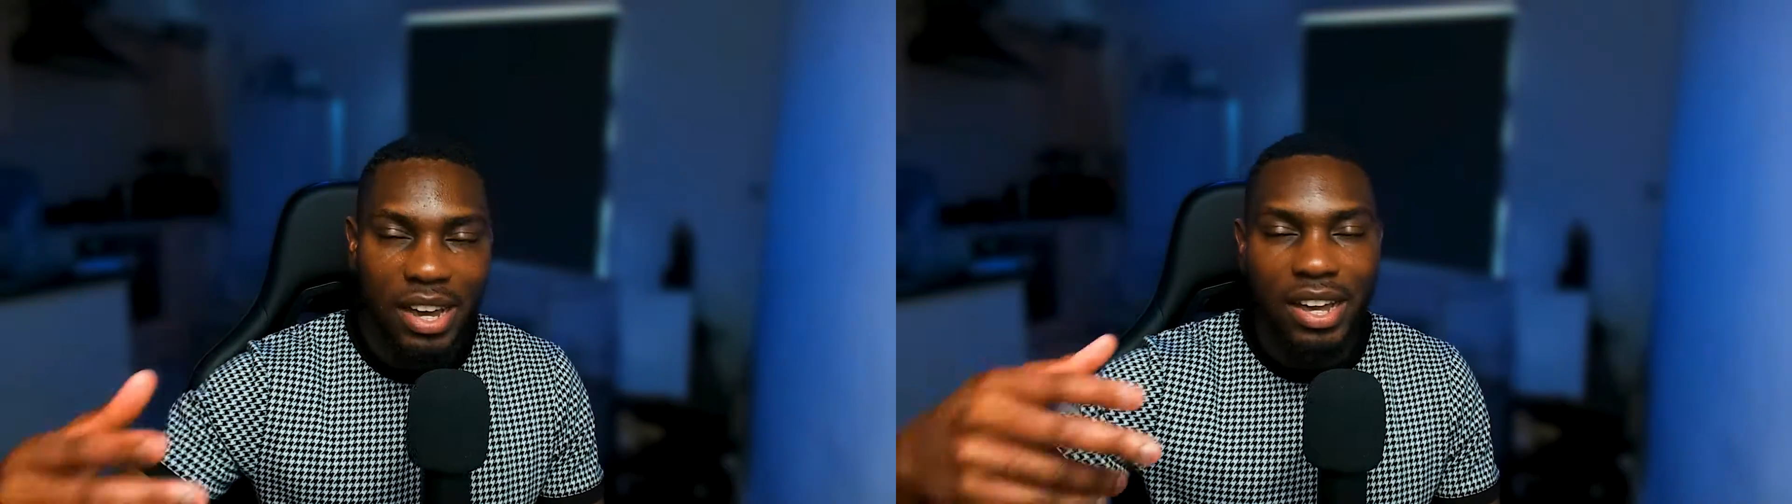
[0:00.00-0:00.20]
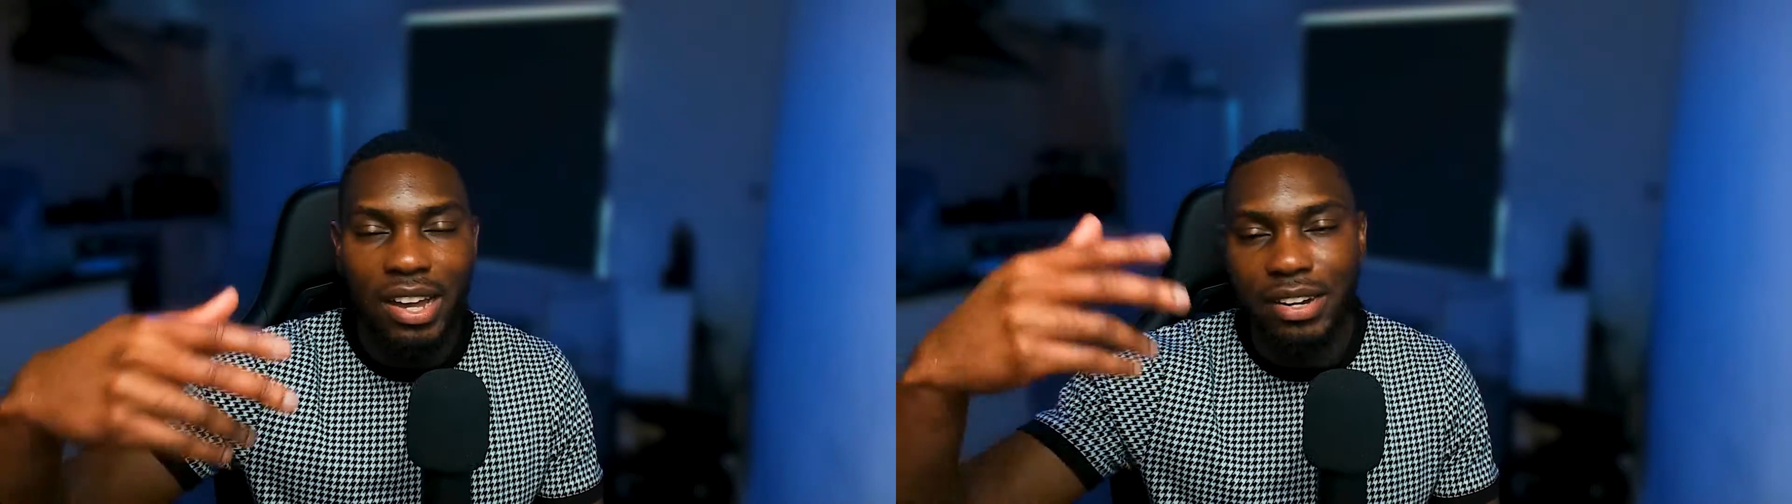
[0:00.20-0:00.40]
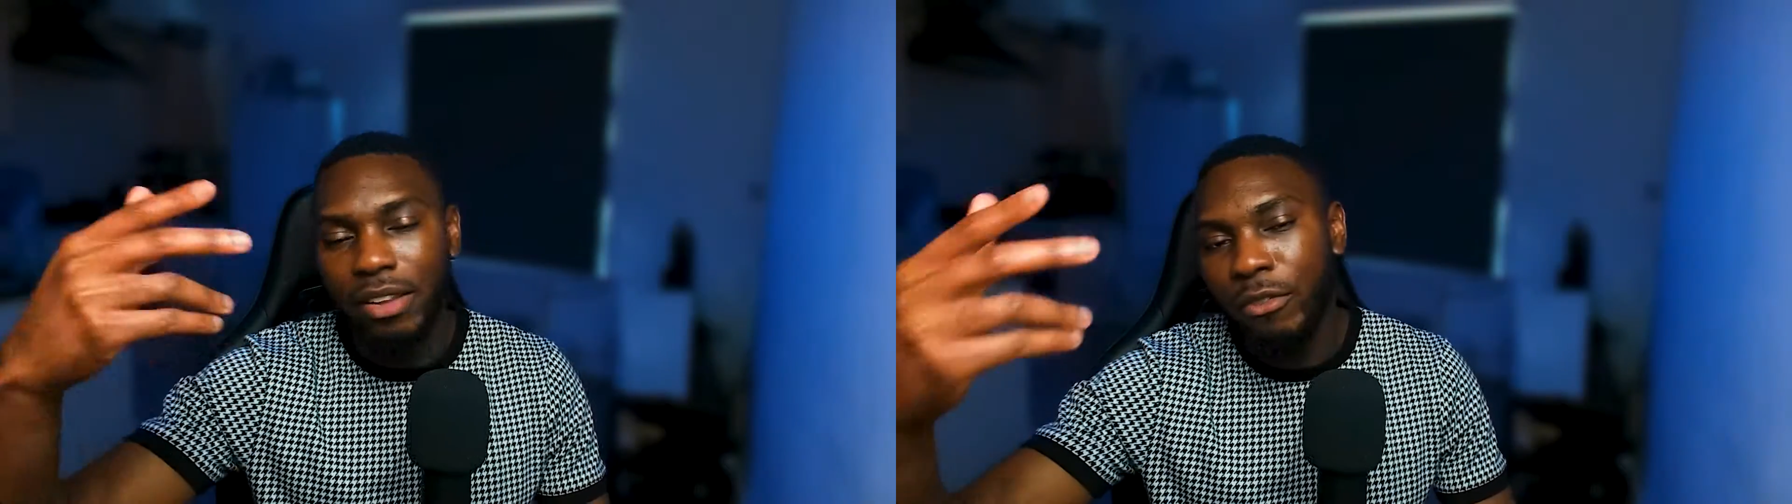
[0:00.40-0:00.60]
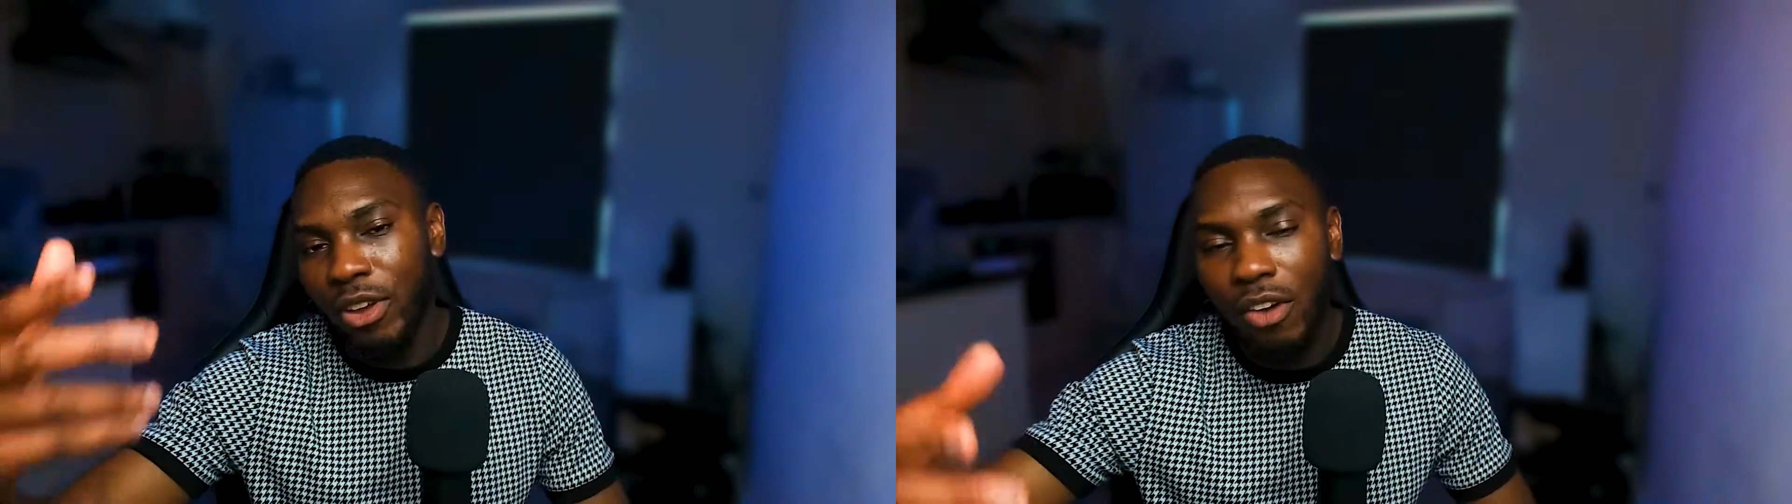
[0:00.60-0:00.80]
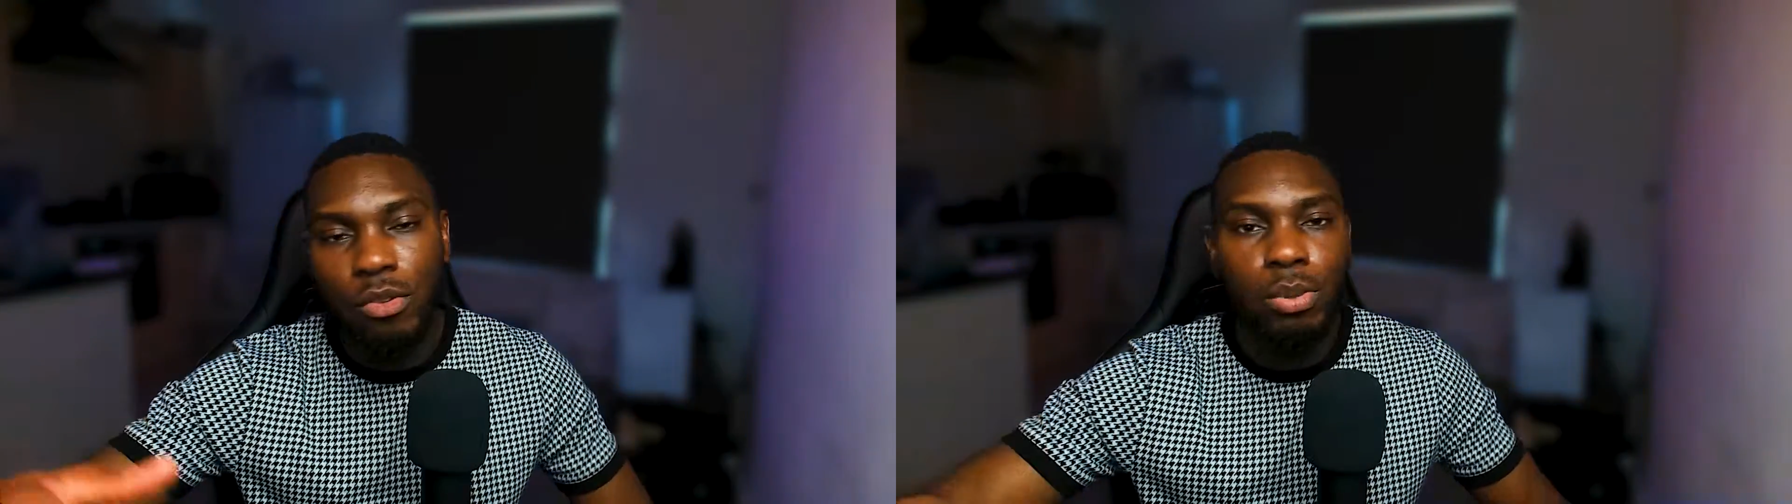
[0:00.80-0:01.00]
and if you
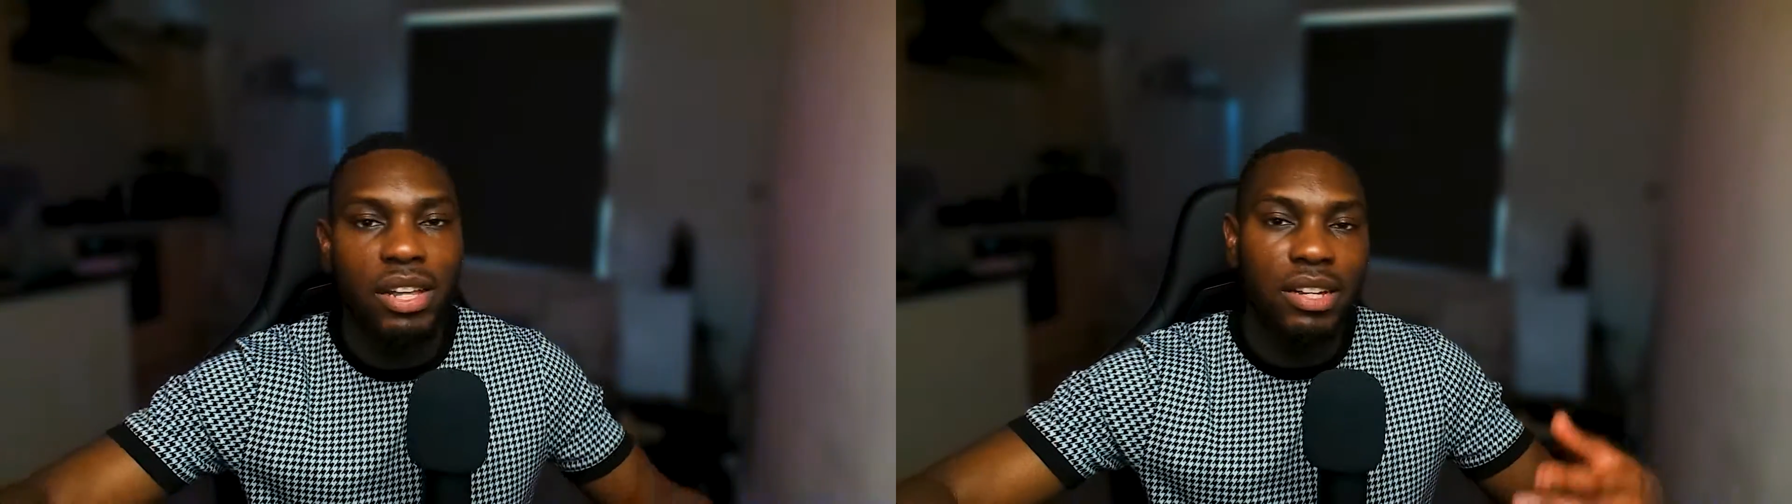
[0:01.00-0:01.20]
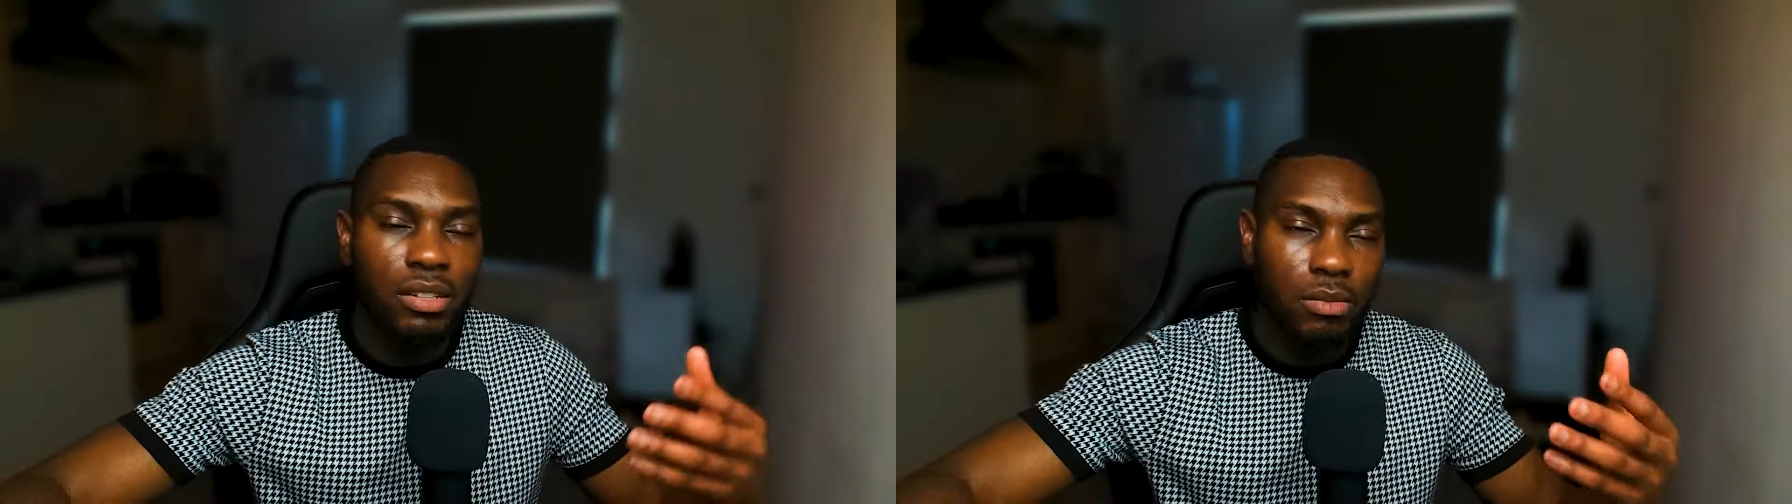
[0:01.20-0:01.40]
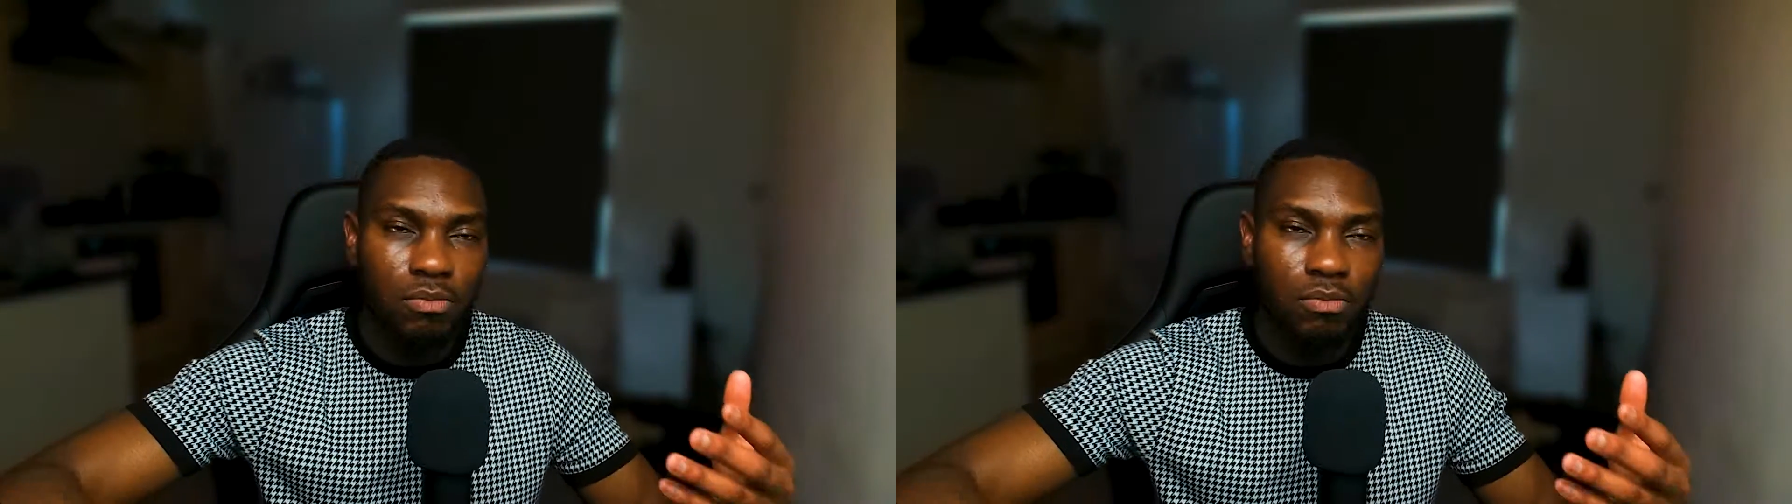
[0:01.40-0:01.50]
haven't played